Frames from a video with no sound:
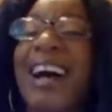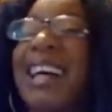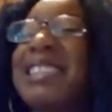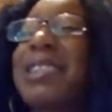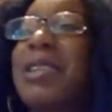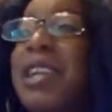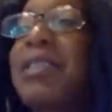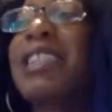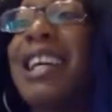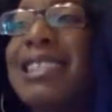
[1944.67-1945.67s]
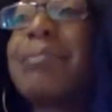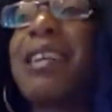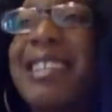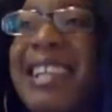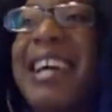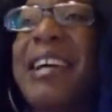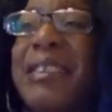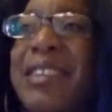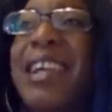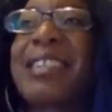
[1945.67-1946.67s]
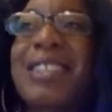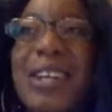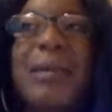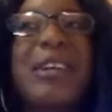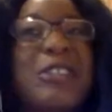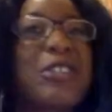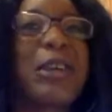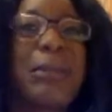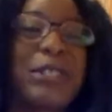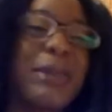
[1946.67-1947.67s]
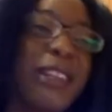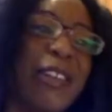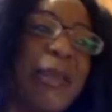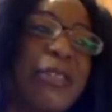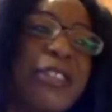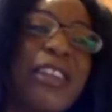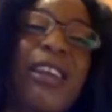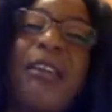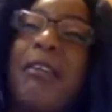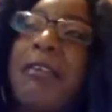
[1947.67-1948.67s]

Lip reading: lie. So that's my, like talk about interesting perspective. I'm just like,